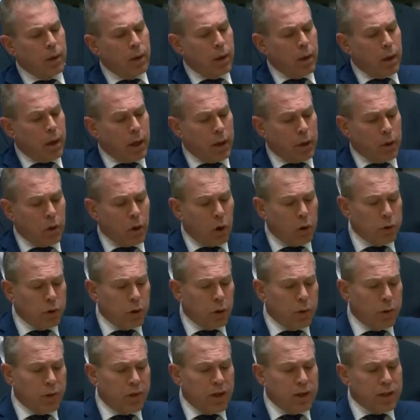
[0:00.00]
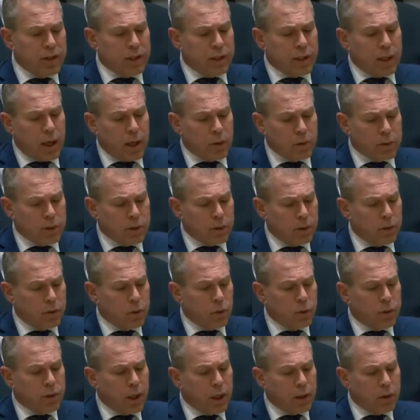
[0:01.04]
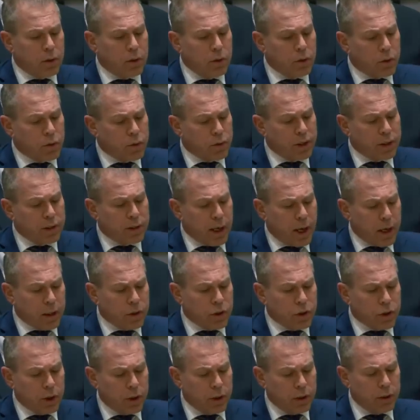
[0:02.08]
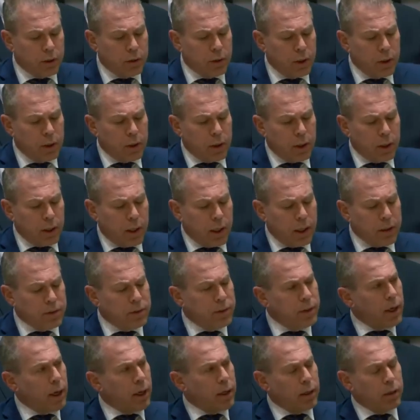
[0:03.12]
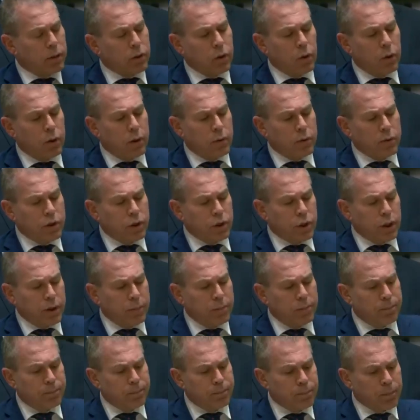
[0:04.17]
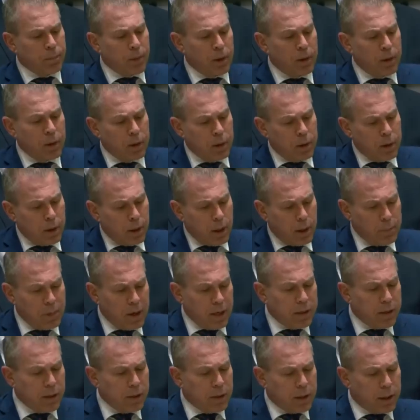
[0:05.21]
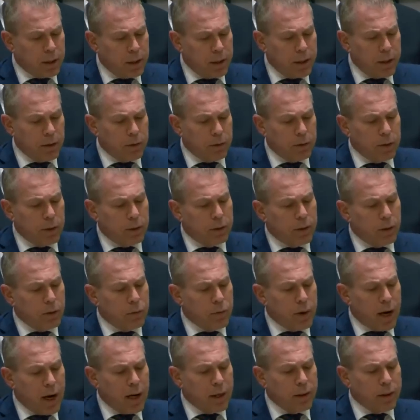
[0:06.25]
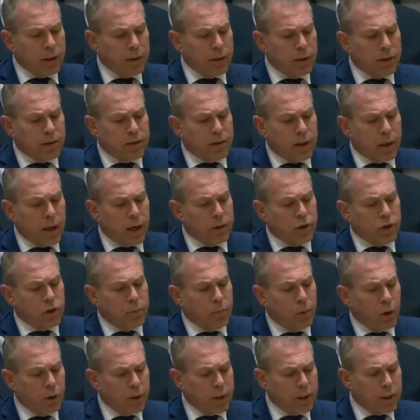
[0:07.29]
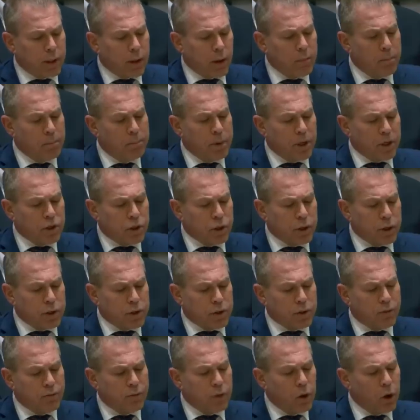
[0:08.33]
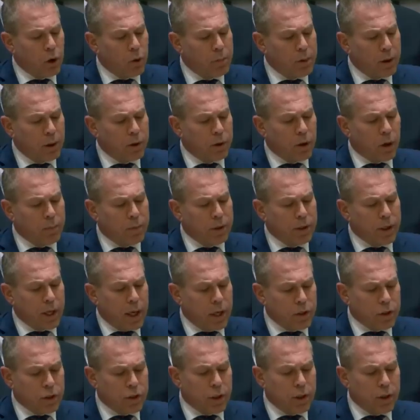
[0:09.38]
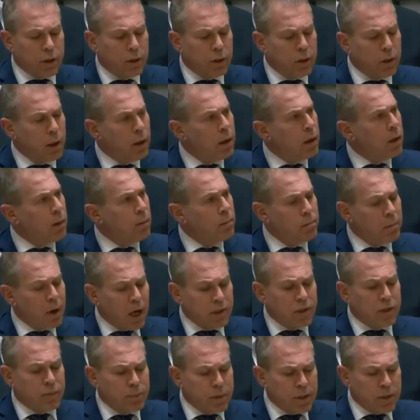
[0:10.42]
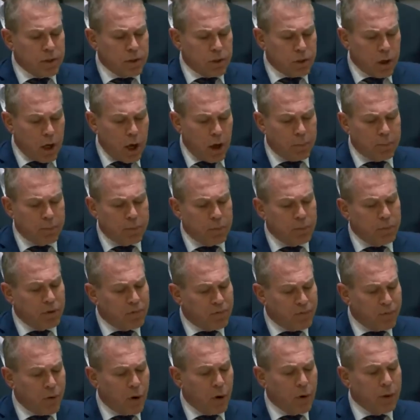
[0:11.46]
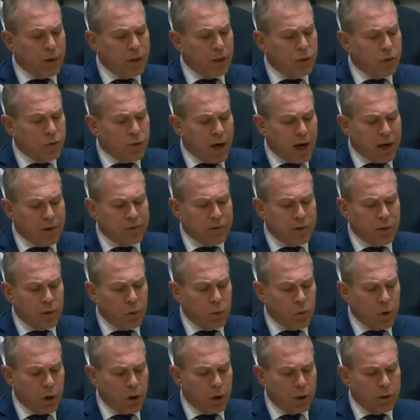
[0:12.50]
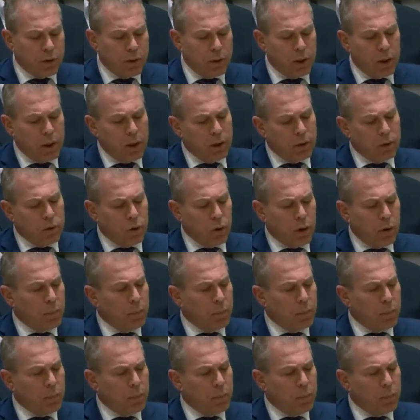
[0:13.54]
I called on this Council to take concrete action against the Ayatollah regime. I made it clear that Iran and its hegemonic ambitions of global domination must be stopped before it drives the world to a